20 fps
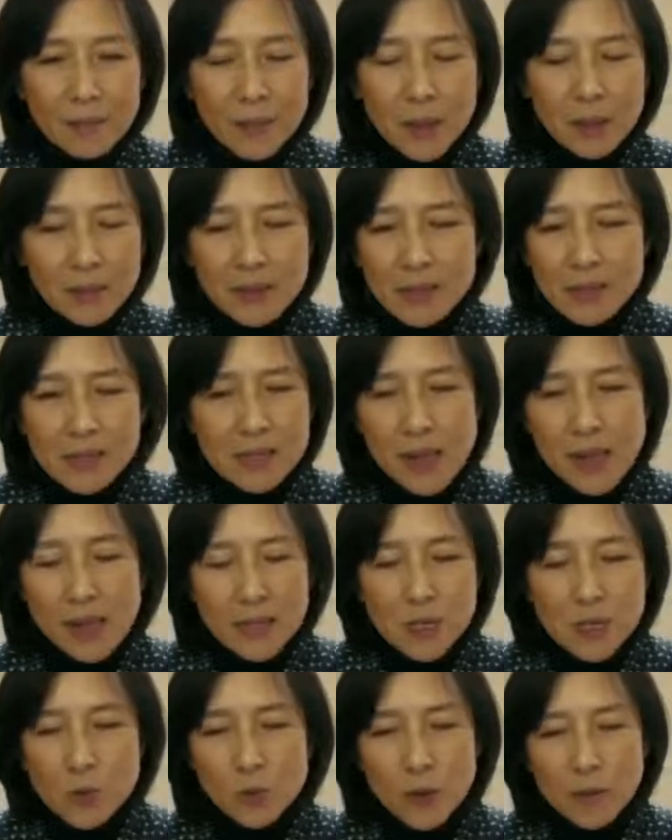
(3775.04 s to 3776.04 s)
in this
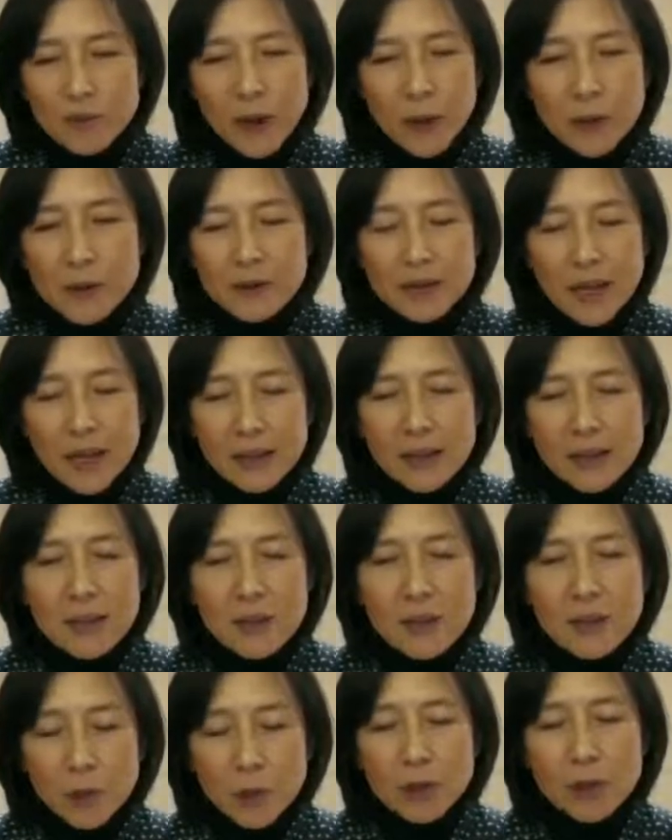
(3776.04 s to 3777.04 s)
case, we're very
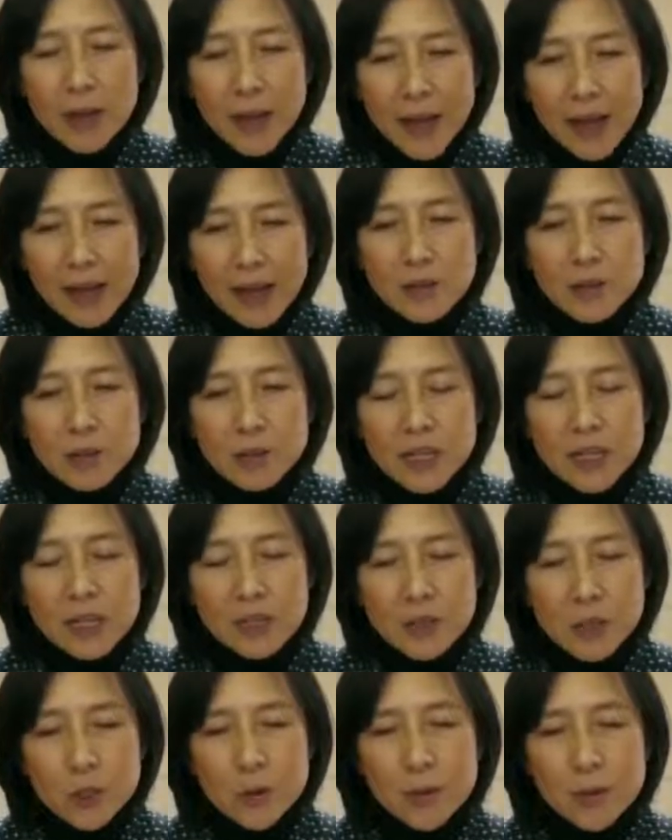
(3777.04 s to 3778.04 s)
lucky. We could
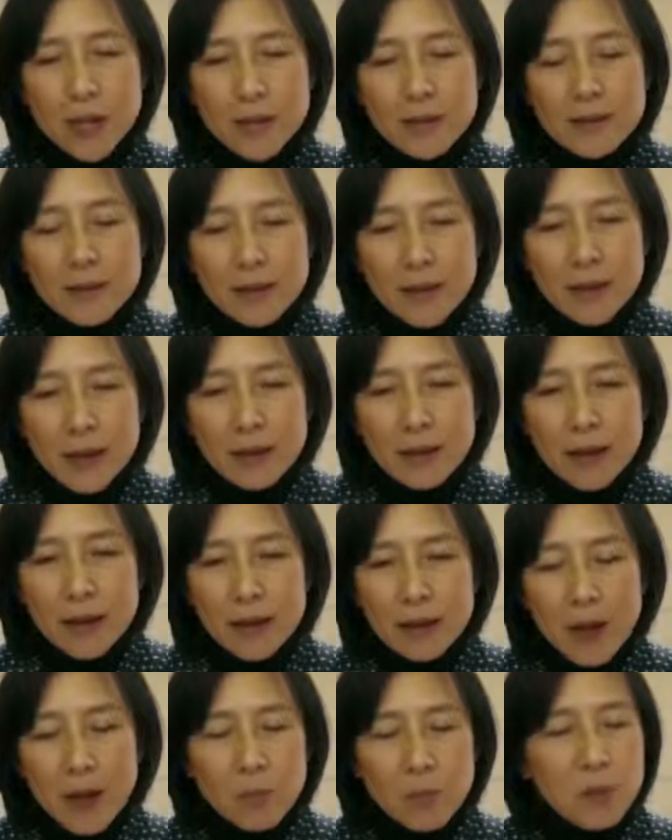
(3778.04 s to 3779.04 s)
actually do it
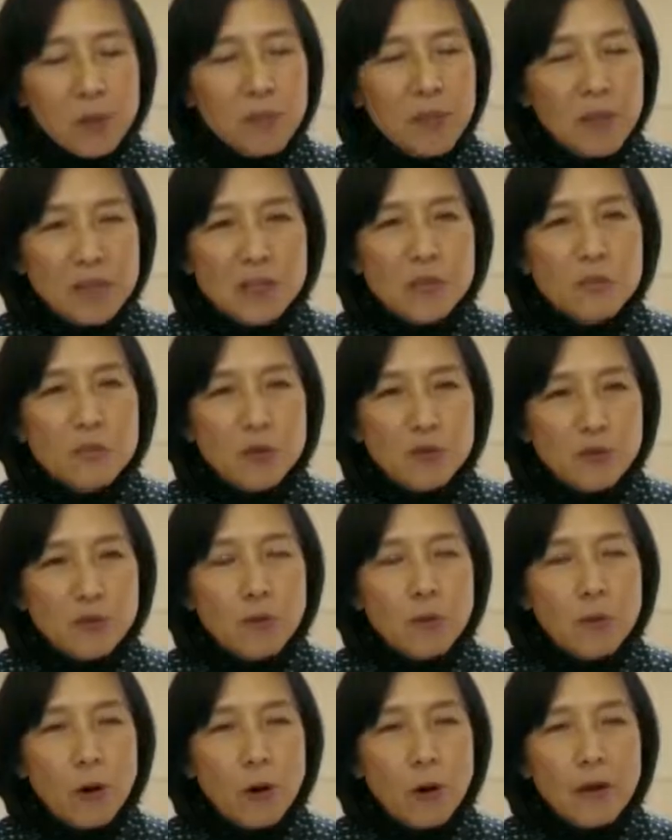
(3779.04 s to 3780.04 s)
a couple months
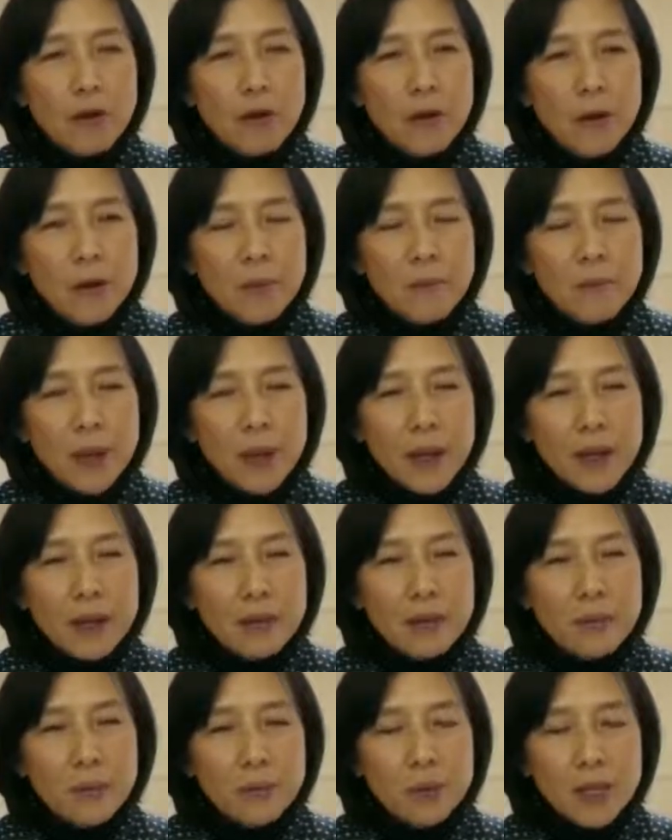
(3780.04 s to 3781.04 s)
before,
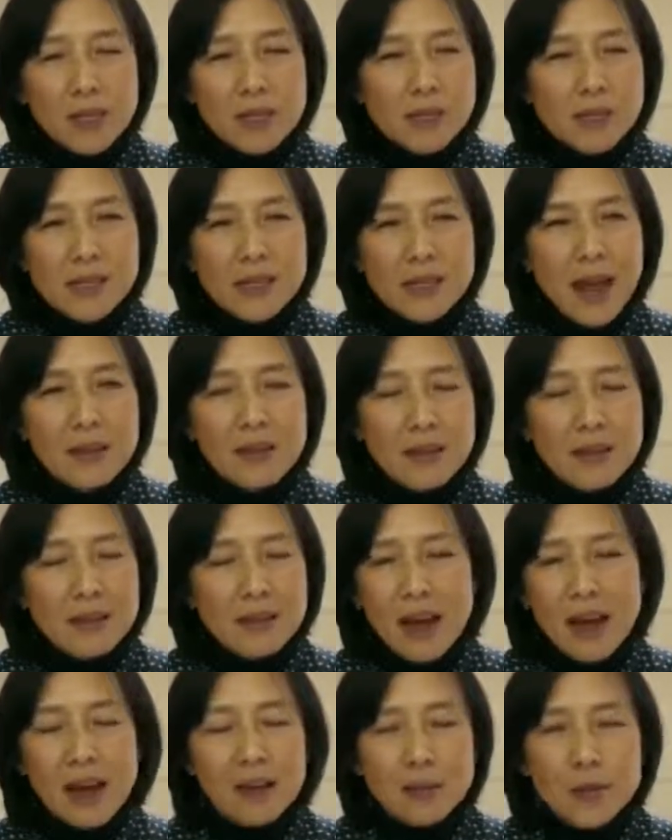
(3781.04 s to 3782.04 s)
but we
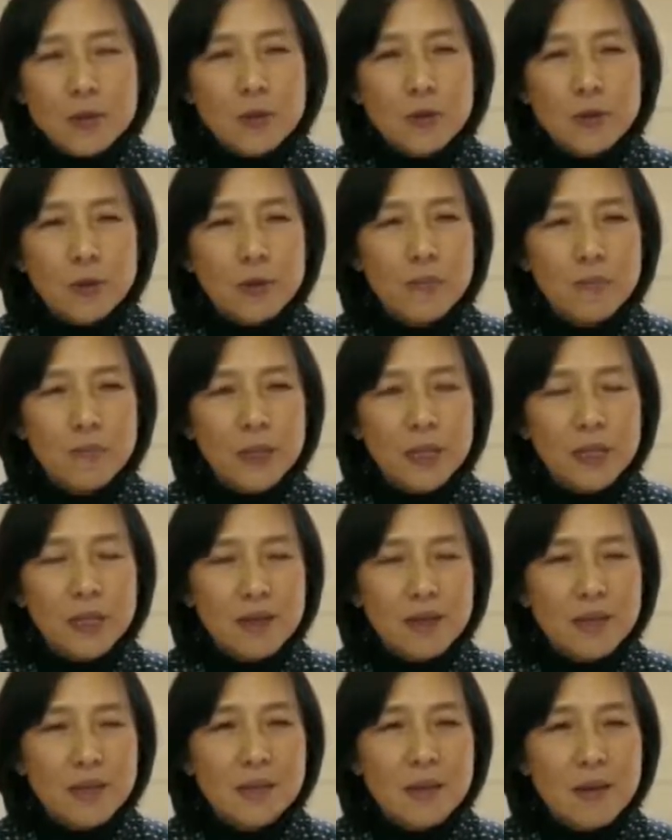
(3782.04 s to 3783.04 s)
decided not to
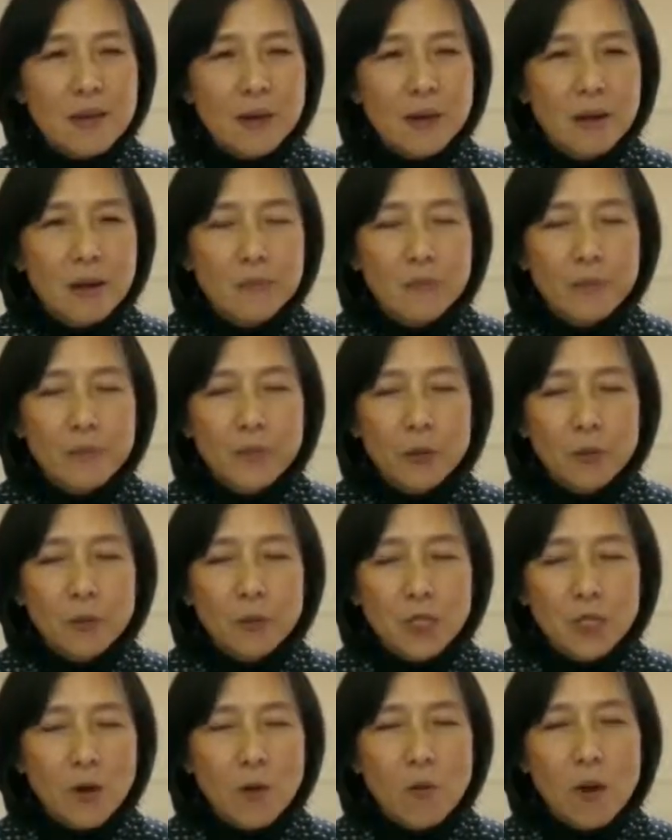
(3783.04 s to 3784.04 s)
because
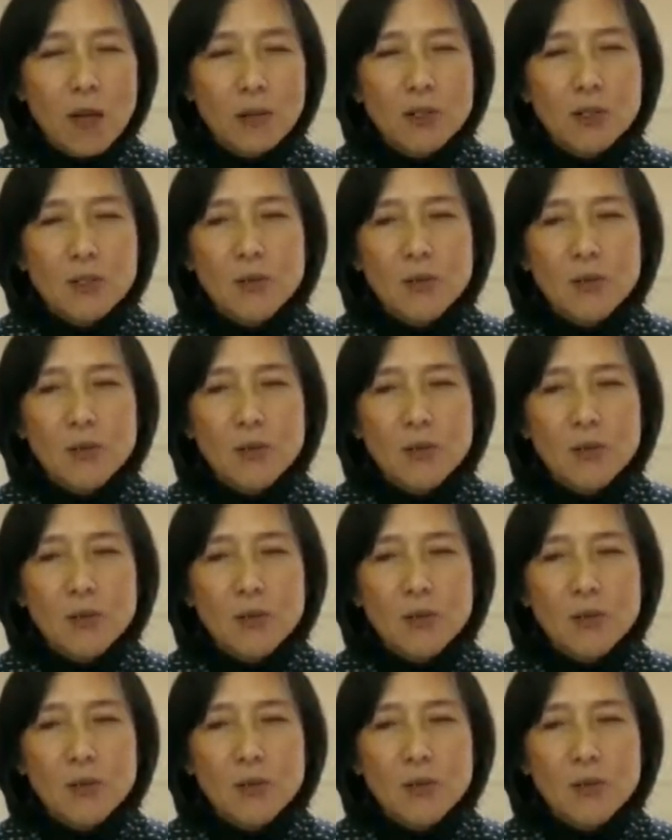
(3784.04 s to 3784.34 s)
we don't want